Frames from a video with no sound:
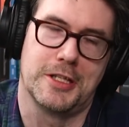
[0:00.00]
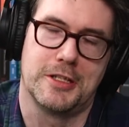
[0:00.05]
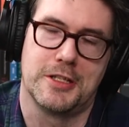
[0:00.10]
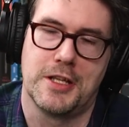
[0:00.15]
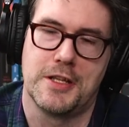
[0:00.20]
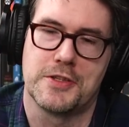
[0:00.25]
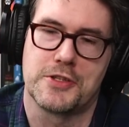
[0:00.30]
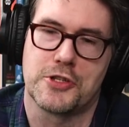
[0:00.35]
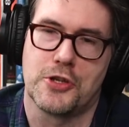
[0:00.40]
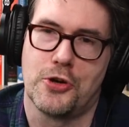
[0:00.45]

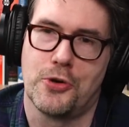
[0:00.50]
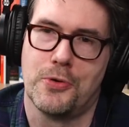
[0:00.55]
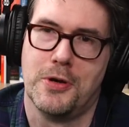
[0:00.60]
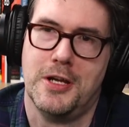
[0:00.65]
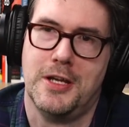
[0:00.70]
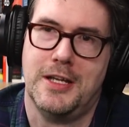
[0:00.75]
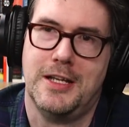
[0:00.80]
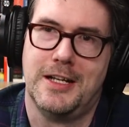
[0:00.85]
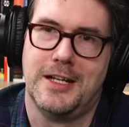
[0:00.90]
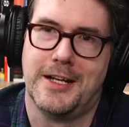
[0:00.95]
And so
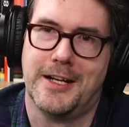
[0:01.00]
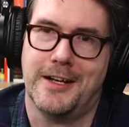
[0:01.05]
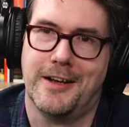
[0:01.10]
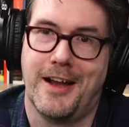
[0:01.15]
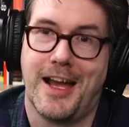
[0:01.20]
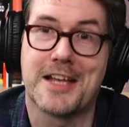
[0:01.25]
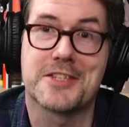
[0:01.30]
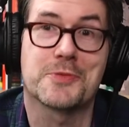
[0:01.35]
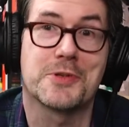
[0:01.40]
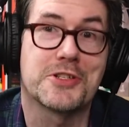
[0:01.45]
uh,
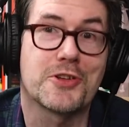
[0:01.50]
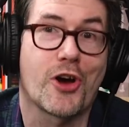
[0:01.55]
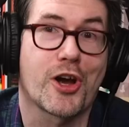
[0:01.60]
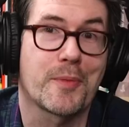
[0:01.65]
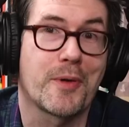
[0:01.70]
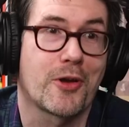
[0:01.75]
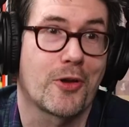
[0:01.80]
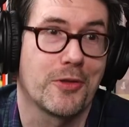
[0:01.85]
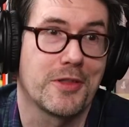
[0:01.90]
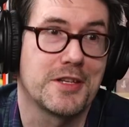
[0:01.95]
as we talk
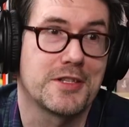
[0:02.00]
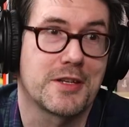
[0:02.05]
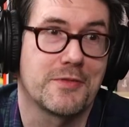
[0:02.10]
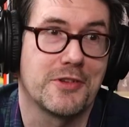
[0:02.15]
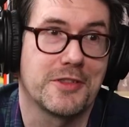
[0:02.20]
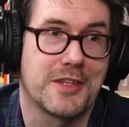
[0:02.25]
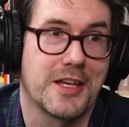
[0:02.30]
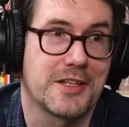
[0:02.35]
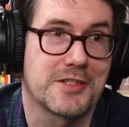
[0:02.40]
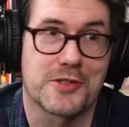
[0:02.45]
about all these different
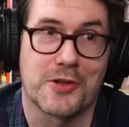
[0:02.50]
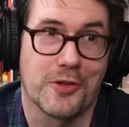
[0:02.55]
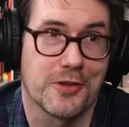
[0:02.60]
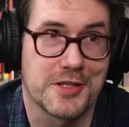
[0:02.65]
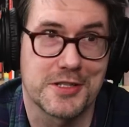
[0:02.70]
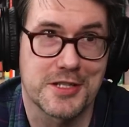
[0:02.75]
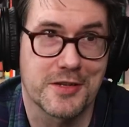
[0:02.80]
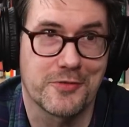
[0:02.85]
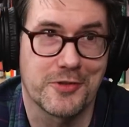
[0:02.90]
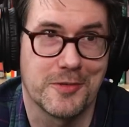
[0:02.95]
things and all these
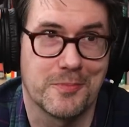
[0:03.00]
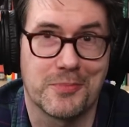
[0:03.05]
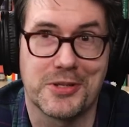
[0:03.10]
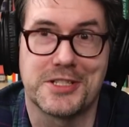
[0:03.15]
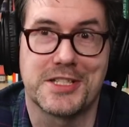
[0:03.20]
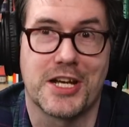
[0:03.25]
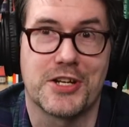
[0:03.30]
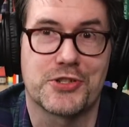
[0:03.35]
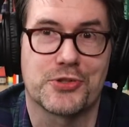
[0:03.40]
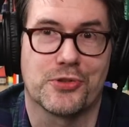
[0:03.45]
different
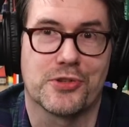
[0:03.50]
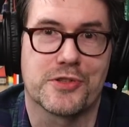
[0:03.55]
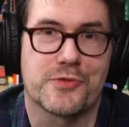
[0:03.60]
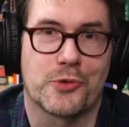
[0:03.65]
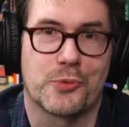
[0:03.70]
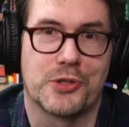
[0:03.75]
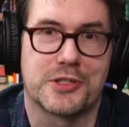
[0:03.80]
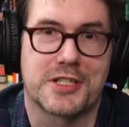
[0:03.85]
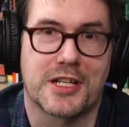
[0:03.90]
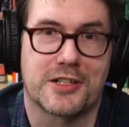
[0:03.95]
potentials for
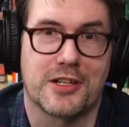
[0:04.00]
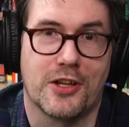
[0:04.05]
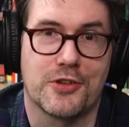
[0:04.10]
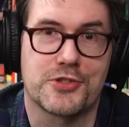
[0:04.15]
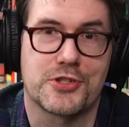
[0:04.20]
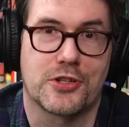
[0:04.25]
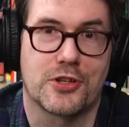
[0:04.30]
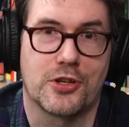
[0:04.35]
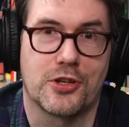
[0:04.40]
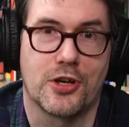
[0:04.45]
what
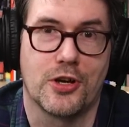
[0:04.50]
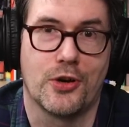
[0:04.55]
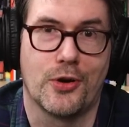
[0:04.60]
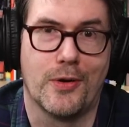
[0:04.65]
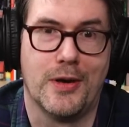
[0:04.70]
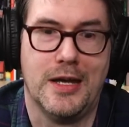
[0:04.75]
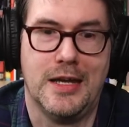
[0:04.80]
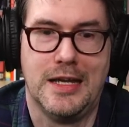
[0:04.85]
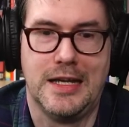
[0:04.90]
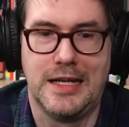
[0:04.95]
technology could go,
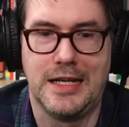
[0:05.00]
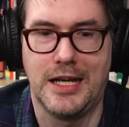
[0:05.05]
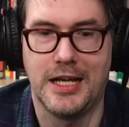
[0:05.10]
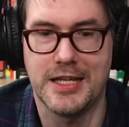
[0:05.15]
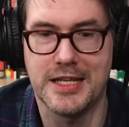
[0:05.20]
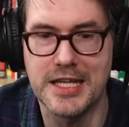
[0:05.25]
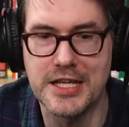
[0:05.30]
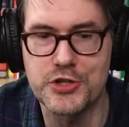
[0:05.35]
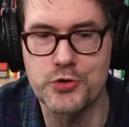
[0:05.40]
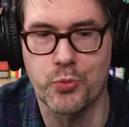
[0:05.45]

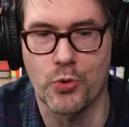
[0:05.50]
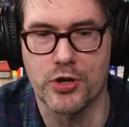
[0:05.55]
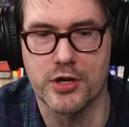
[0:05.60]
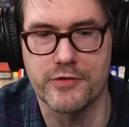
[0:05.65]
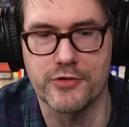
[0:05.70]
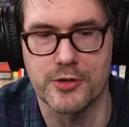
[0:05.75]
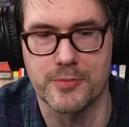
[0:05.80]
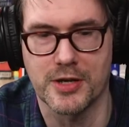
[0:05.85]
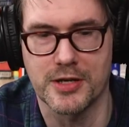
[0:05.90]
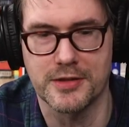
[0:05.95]
each one of
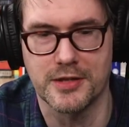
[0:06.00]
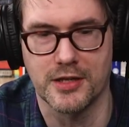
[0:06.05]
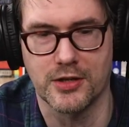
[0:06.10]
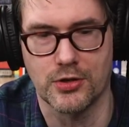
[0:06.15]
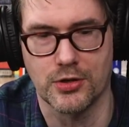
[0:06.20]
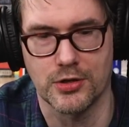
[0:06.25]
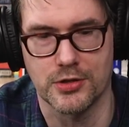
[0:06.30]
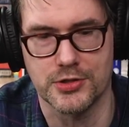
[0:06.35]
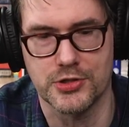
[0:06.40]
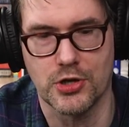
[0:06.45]
them, I think,
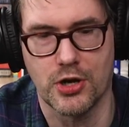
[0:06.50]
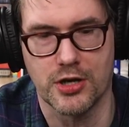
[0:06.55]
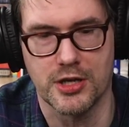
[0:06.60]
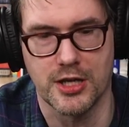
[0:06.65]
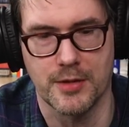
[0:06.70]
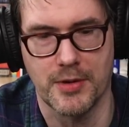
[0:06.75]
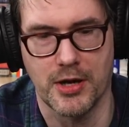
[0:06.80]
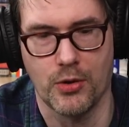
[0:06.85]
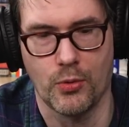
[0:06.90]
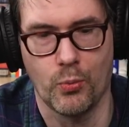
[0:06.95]
are talking
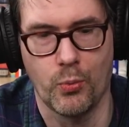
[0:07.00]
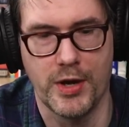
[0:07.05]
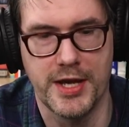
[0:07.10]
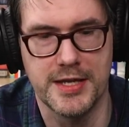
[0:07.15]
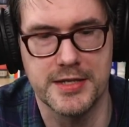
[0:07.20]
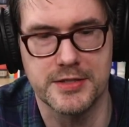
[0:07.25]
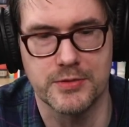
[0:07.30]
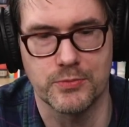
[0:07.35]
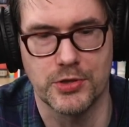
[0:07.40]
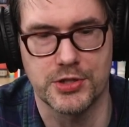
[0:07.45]
about
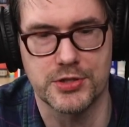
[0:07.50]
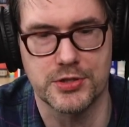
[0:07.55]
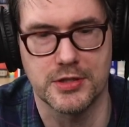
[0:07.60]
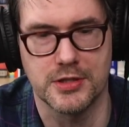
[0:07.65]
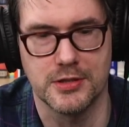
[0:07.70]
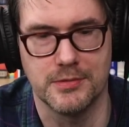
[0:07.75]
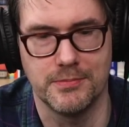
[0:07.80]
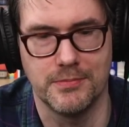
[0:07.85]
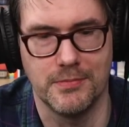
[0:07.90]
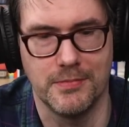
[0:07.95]
ways in which
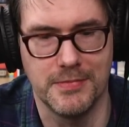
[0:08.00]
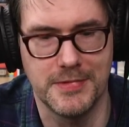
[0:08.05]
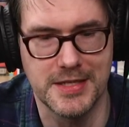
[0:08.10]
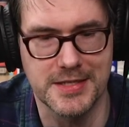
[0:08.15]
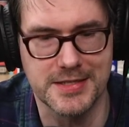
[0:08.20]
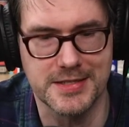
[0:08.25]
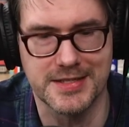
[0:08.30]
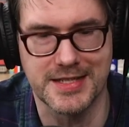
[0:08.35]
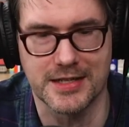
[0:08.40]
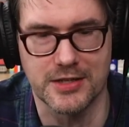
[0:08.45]
the this
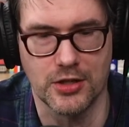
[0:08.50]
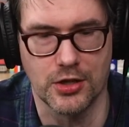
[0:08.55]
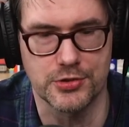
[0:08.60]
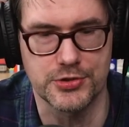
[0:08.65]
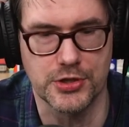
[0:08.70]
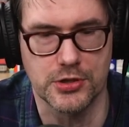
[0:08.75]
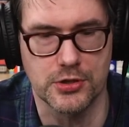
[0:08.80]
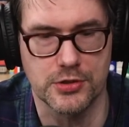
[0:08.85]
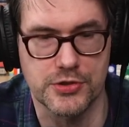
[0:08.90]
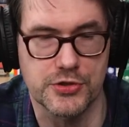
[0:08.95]
technology
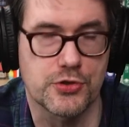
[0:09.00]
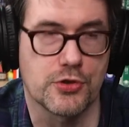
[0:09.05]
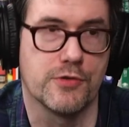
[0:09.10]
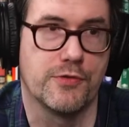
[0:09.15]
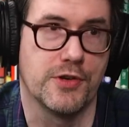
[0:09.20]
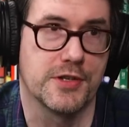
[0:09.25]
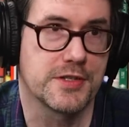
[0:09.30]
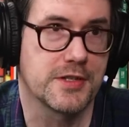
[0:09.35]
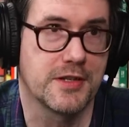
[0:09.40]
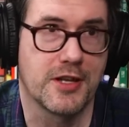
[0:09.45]
could serve
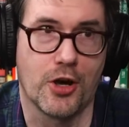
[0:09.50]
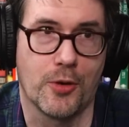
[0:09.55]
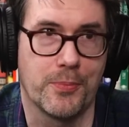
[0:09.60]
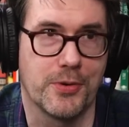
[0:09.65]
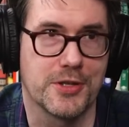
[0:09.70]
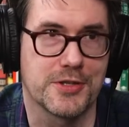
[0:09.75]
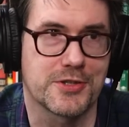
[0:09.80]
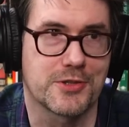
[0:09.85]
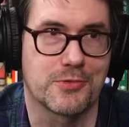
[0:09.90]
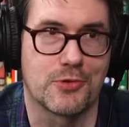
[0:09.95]
us and help
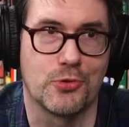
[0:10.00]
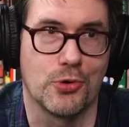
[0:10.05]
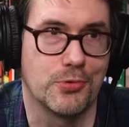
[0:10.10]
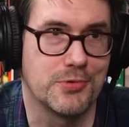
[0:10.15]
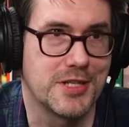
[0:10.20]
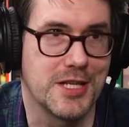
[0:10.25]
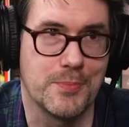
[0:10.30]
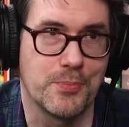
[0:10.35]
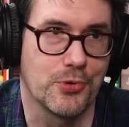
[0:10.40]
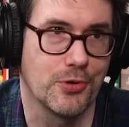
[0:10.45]
us grow
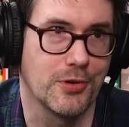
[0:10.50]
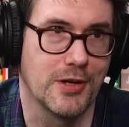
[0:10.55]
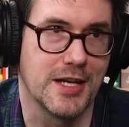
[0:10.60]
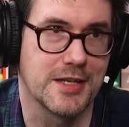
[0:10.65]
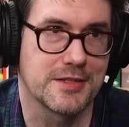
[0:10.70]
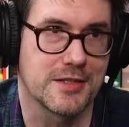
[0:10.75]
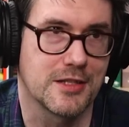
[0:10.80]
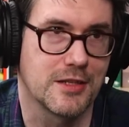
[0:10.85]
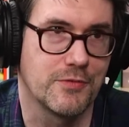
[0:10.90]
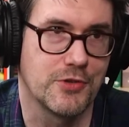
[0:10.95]
deeper as
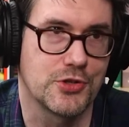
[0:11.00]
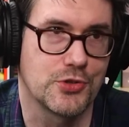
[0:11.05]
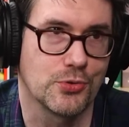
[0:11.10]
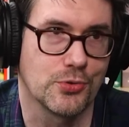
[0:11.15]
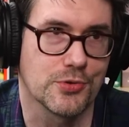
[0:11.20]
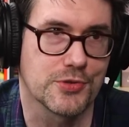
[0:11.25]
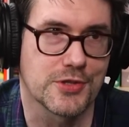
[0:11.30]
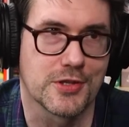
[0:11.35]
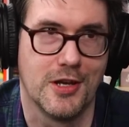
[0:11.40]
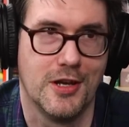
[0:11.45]

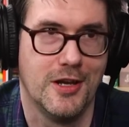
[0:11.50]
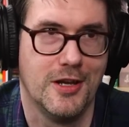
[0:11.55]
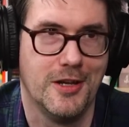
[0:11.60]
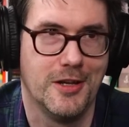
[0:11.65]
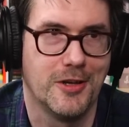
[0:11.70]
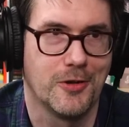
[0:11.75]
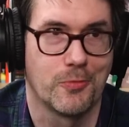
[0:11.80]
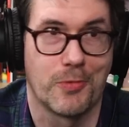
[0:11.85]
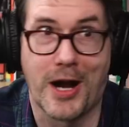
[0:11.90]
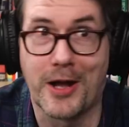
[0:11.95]
individuals,
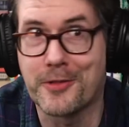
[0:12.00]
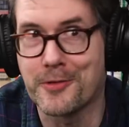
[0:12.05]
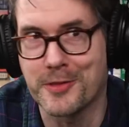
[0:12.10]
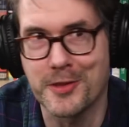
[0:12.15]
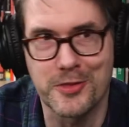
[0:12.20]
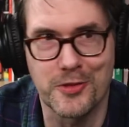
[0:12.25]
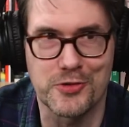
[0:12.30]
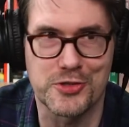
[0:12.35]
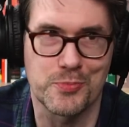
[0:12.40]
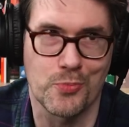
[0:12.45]
rather than
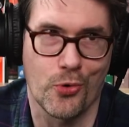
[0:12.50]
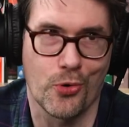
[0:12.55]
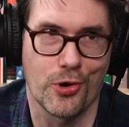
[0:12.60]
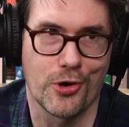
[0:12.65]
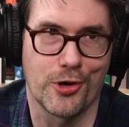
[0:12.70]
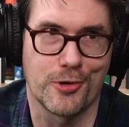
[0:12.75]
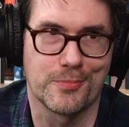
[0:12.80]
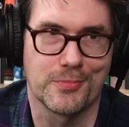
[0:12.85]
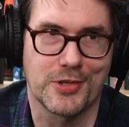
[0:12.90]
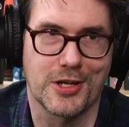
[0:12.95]
those
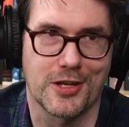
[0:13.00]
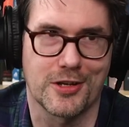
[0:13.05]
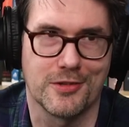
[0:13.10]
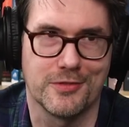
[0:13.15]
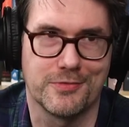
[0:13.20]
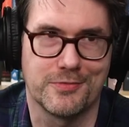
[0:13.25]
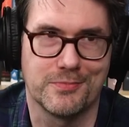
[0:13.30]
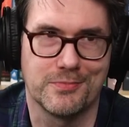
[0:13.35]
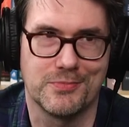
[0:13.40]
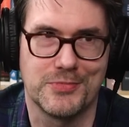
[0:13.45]
more kind of
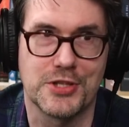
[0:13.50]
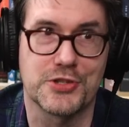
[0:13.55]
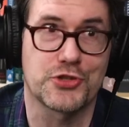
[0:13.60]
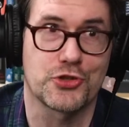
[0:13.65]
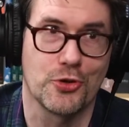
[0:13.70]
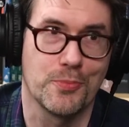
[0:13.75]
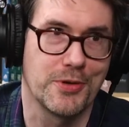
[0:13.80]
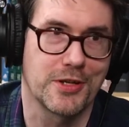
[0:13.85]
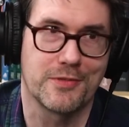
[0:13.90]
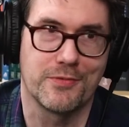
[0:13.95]

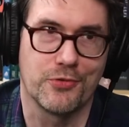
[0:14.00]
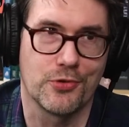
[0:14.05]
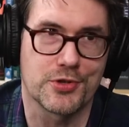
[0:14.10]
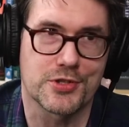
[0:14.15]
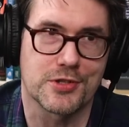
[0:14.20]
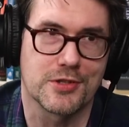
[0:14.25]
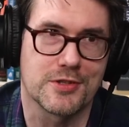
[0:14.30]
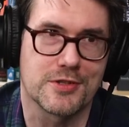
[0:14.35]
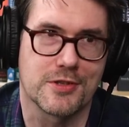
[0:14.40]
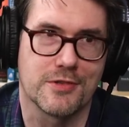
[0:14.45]
dystopic
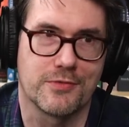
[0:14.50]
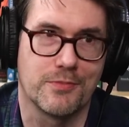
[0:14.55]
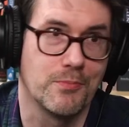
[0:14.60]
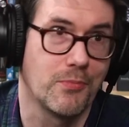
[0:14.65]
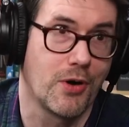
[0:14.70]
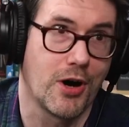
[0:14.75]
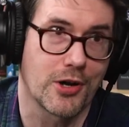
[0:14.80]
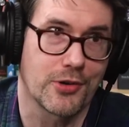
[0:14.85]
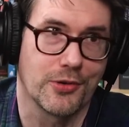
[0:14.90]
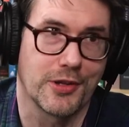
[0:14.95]
versions of
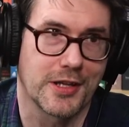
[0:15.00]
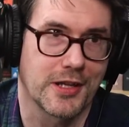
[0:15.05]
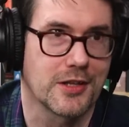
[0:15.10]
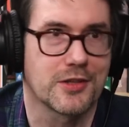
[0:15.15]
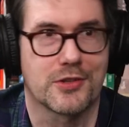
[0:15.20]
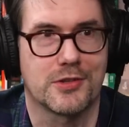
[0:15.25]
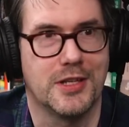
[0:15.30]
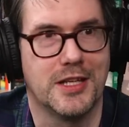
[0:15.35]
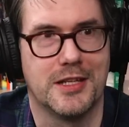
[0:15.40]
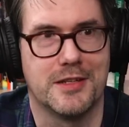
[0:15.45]
modeling and,
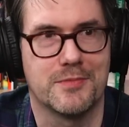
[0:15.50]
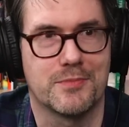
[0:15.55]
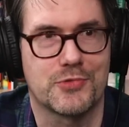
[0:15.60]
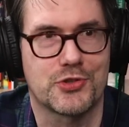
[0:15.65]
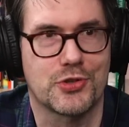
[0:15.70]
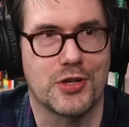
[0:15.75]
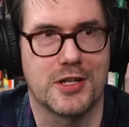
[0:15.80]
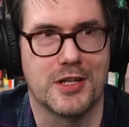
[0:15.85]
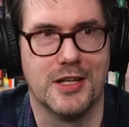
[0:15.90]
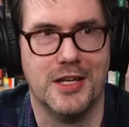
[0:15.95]
and
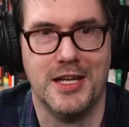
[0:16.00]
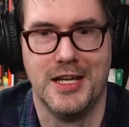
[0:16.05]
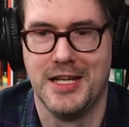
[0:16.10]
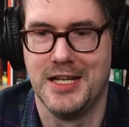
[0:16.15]
trying to